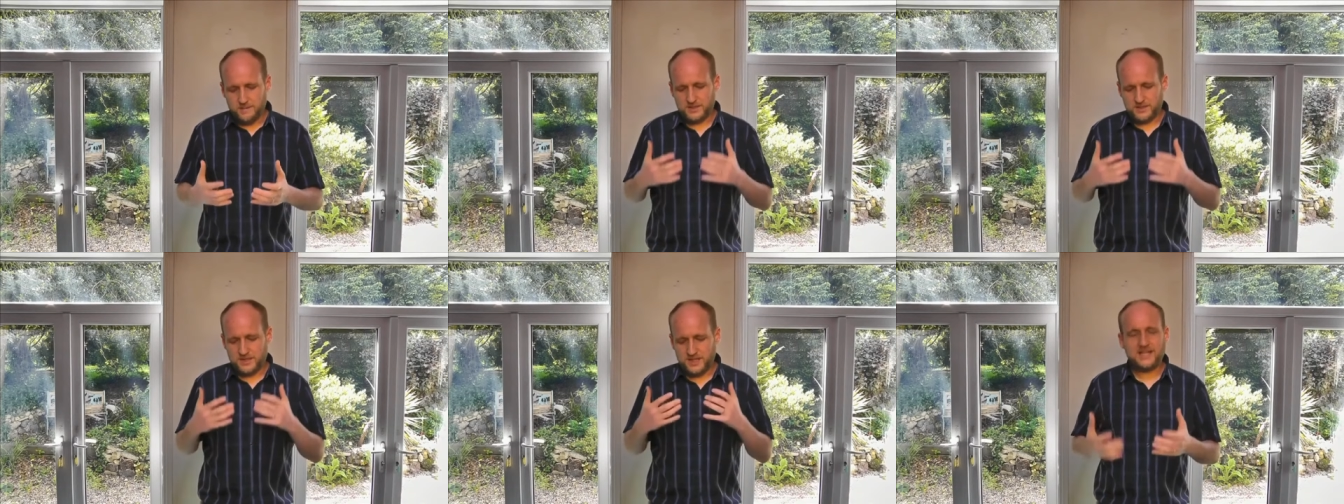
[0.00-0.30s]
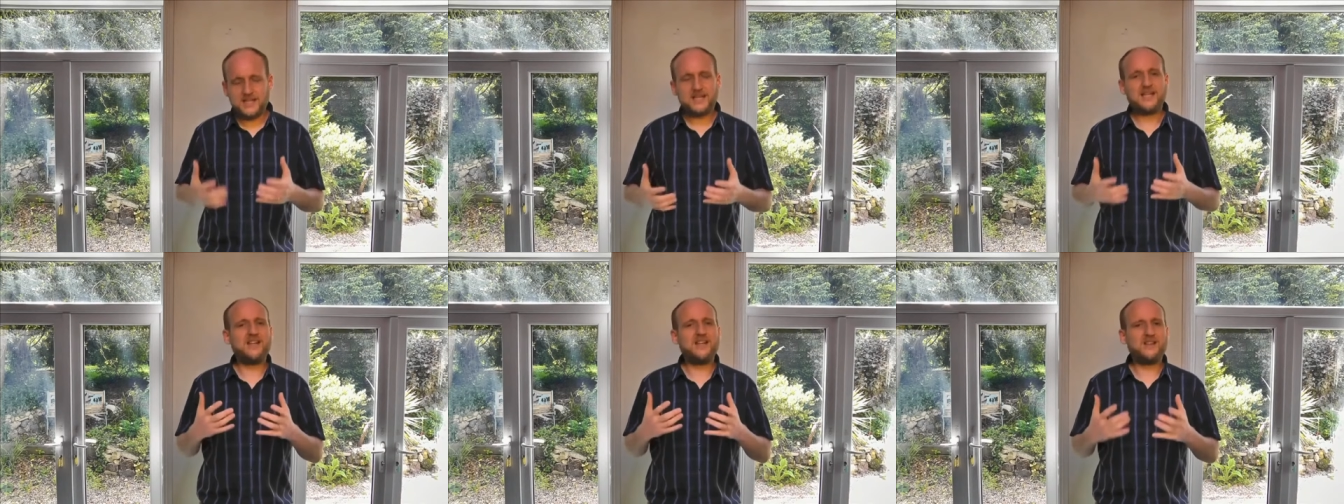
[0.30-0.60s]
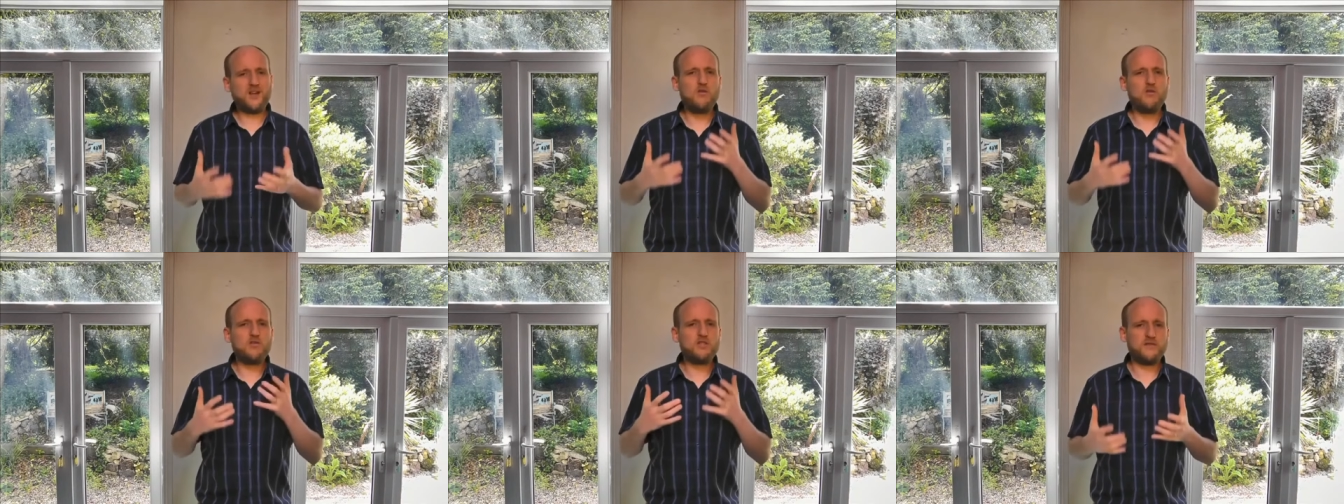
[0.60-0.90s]
particularly
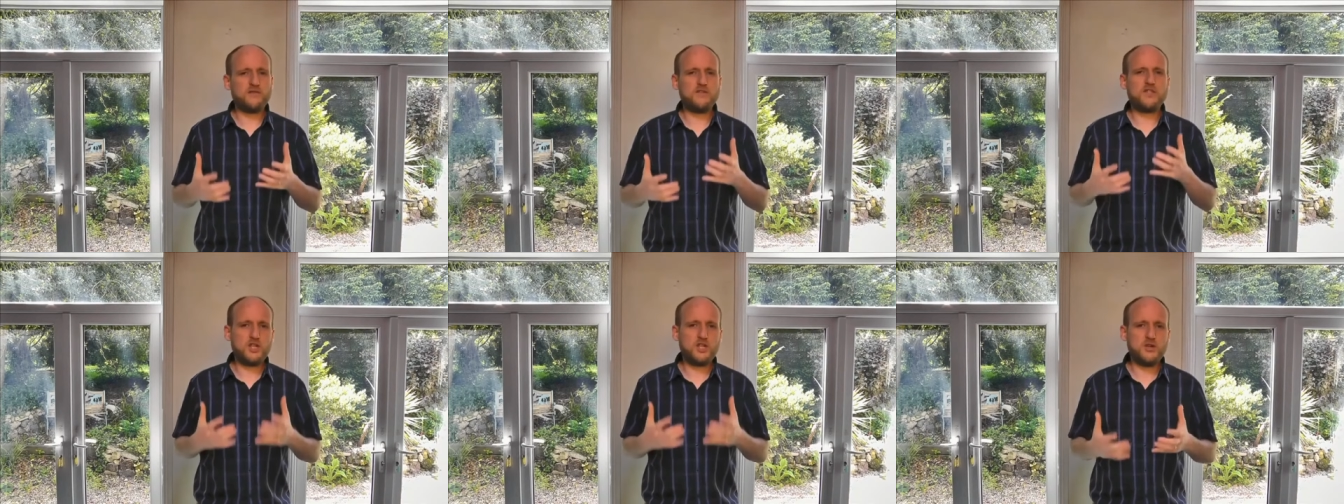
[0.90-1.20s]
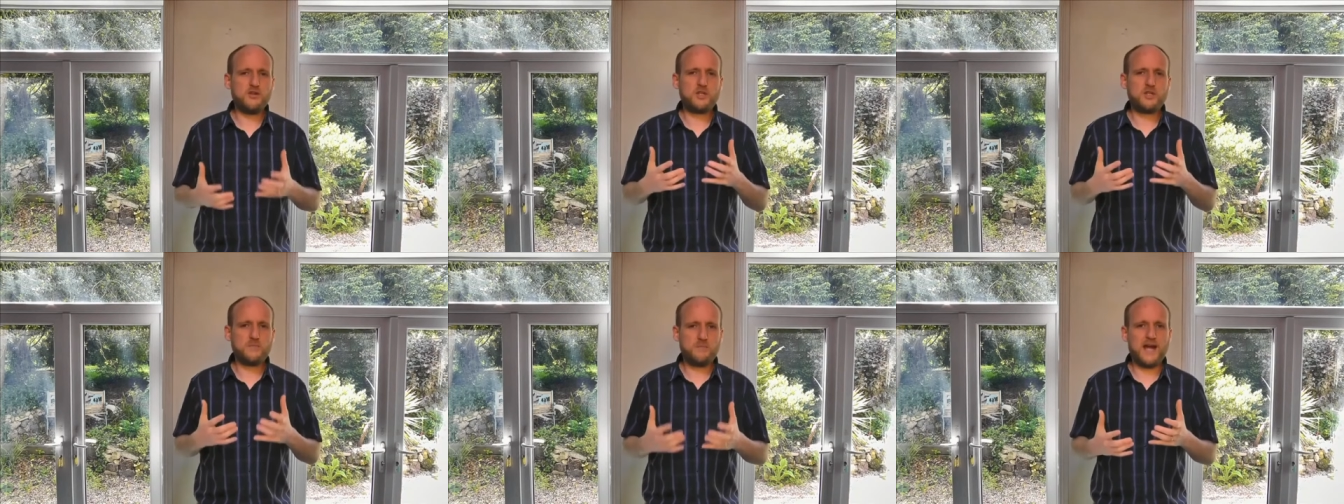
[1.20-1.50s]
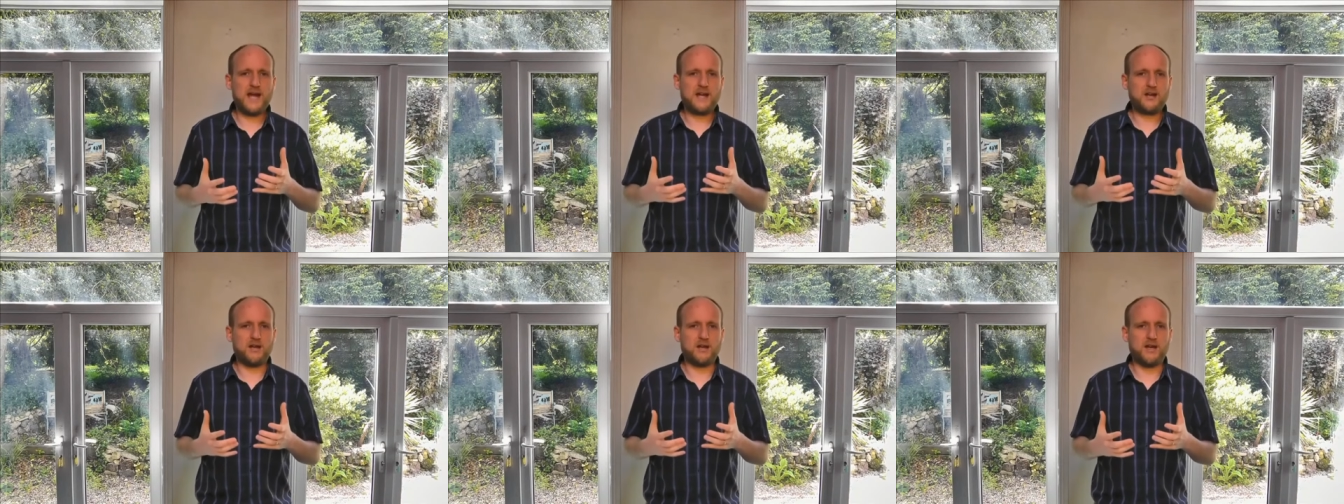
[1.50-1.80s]
those of a Jewish
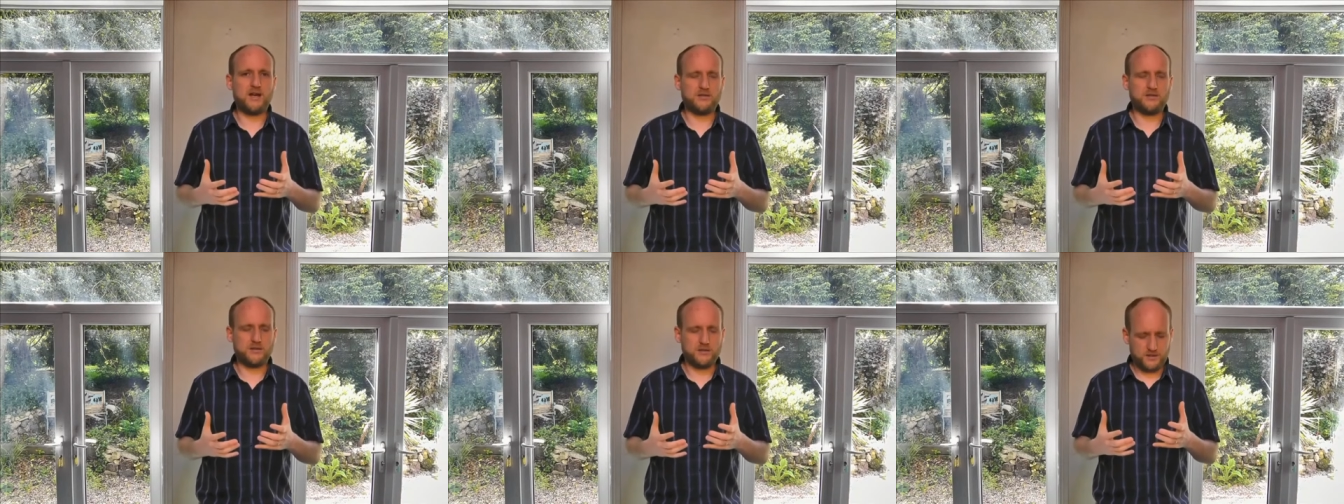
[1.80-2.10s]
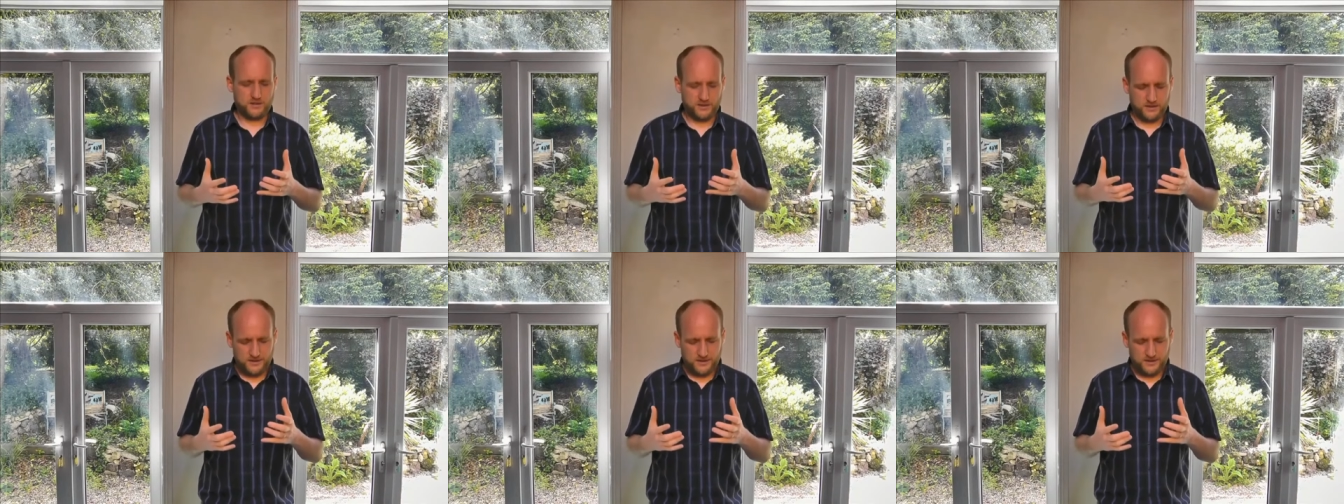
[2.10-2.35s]
background.